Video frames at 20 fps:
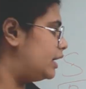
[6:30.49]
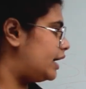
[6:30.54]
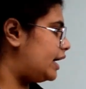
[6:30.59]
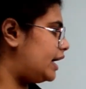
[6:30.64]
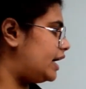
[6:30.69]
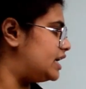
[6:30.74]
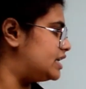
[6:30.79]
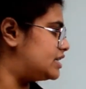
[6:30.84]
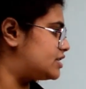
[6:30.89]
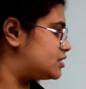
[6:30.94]

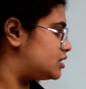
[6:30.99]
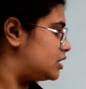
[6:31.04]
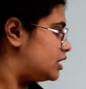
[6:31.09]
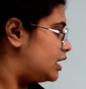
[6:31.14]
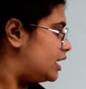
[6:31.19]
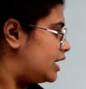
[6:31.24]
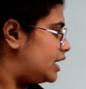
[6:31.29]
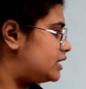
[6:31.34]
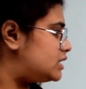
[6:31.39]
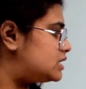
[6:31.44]
8.
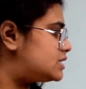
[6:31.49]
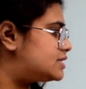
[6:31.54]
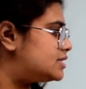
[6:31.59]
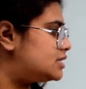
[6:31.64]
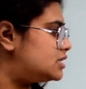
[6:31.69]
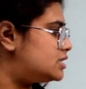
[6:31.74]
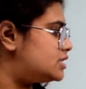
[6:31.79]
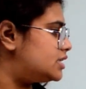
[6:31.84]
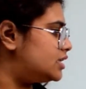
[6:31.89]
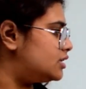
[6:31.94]
In a
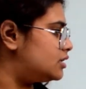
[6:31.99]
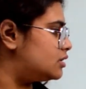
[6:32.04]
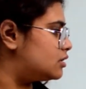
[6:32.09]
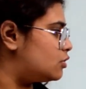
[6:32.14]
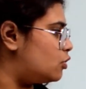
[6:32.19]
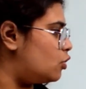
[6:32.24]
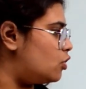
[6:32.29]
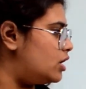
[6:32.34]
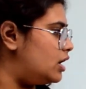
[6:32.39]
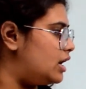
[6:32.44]
certain
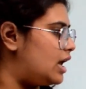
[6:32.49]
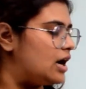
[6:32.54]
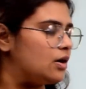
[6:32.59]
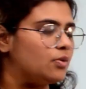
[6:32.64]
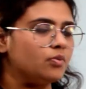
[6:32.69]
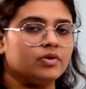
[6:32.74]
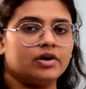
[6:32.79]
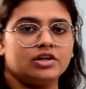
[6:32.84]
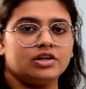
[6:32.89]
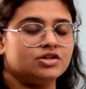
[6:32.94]
code
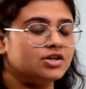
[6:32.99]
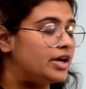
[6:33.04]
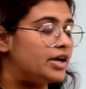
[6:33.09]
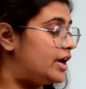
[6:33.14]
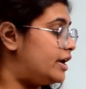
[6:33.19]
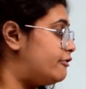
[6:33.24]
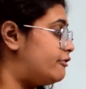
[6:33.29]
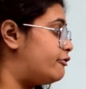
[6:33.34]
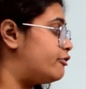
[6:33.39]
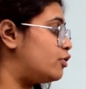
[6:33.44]
language,
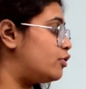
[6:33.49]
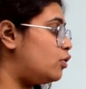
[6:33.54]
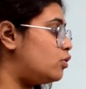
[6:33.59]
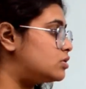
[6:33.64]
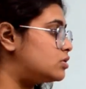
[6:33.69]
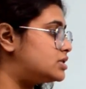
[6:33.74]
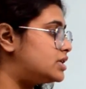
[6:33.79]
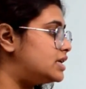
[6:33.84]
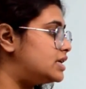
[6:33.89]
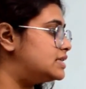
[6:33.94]
if
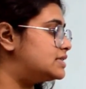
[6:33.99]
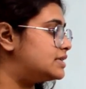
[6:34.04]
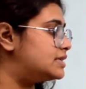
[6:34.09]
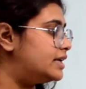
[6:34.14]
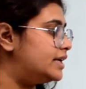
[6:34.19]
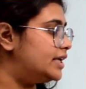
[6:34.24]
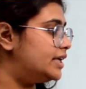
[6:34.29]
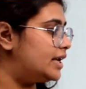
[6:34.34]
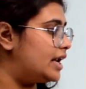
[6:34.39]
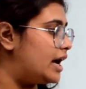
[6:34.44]
rose is
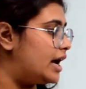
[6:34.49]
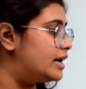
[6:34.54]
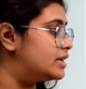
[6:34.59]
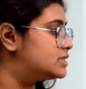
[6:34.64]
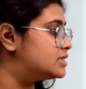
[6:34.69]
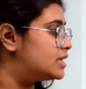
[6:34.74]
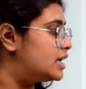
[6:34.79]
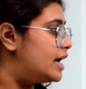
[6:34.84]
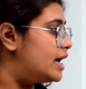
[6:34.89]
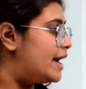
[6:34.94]
written
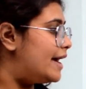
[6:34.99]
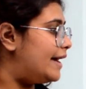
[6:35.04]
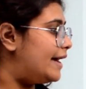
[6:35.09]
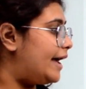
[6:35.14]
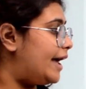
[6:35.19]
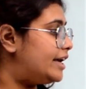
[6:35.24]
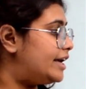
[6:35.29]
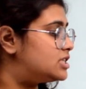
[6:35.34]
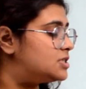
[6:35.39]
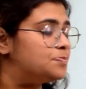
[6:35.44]
as
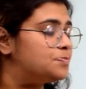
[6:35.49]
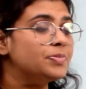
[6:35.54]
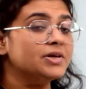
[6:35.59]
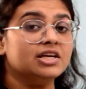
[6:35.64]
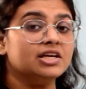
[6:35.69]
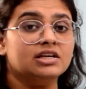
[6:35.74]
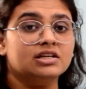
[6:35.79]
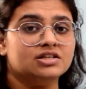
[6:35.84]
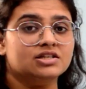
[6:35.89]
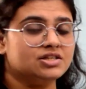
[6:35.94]

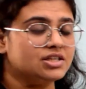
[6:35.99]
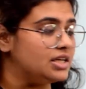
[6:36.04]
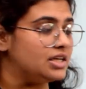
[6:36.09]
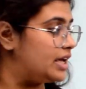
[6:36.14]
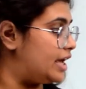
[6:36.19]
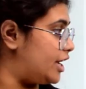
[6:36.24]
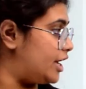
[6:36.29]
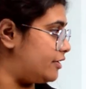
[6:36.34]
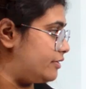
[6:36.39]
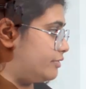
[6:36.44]

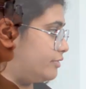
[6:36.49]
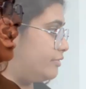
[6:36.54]
SPTF,